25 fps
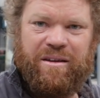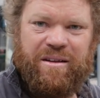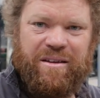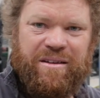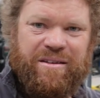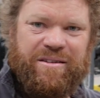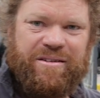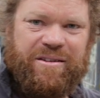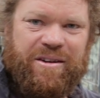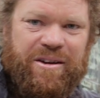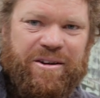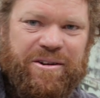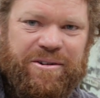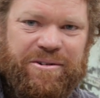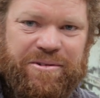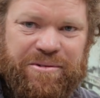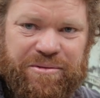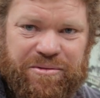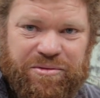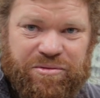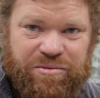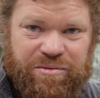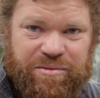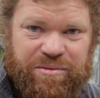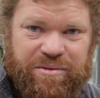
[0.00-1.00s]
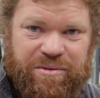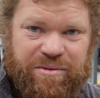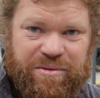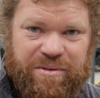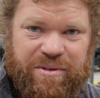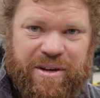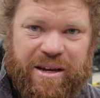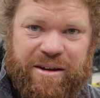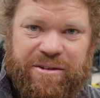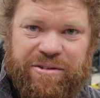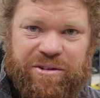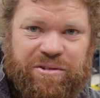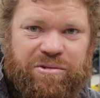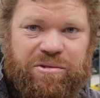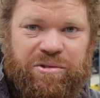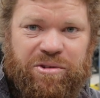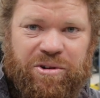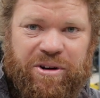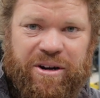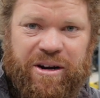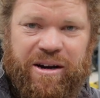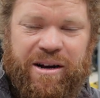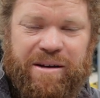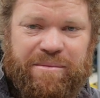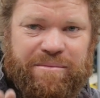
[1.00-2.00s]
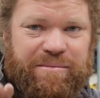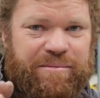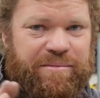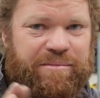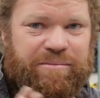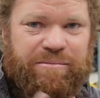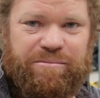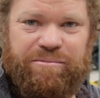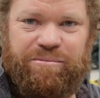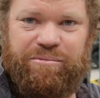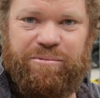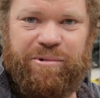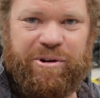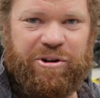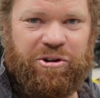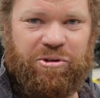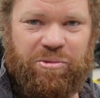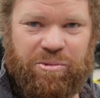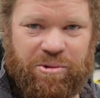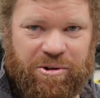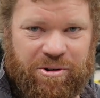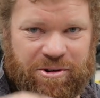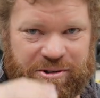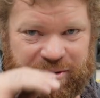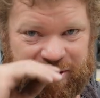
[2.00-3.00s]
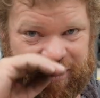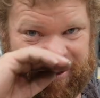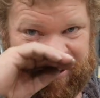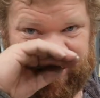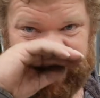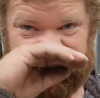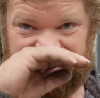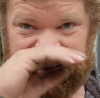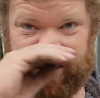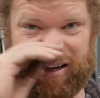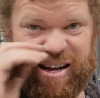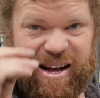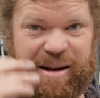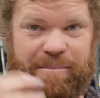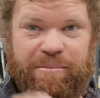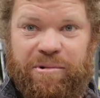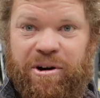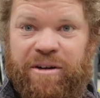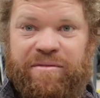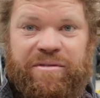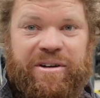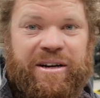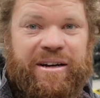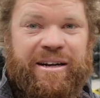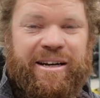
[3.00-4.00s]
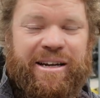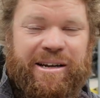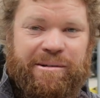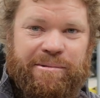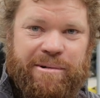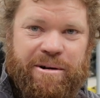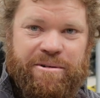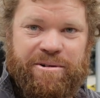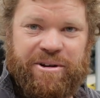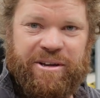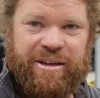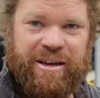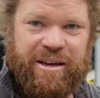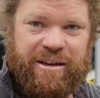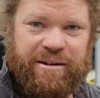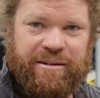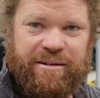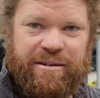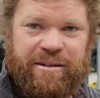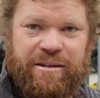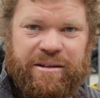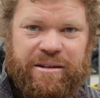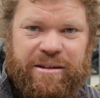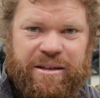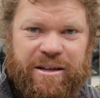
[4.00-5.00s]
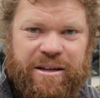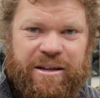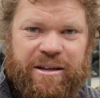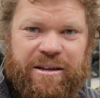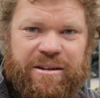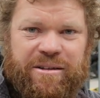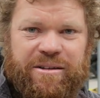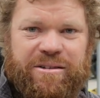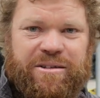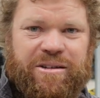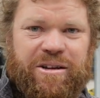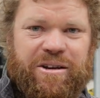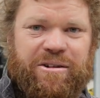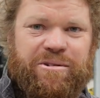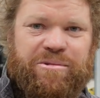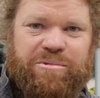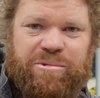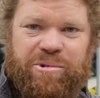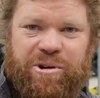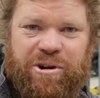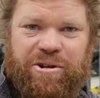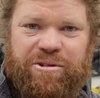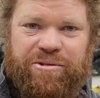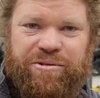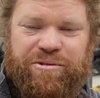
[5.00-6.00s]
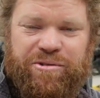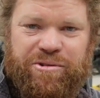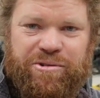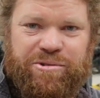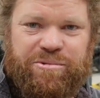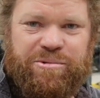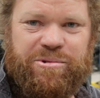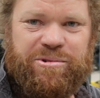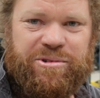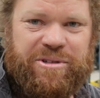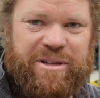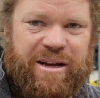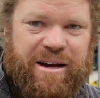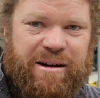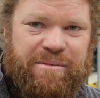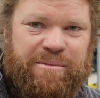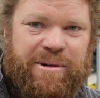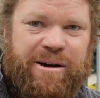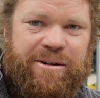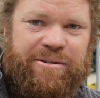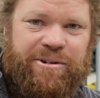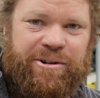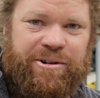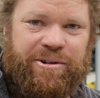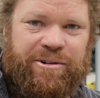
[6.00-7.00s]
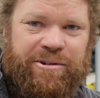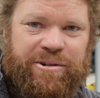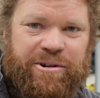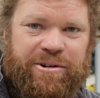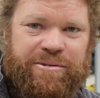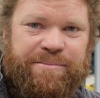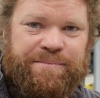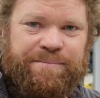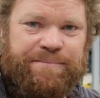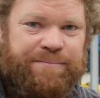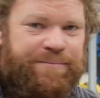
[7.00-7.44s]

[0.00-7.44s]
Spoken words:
So now it's all lining up where it was. I haven't done any welding yet, so we'll go through, we'll start welding her on.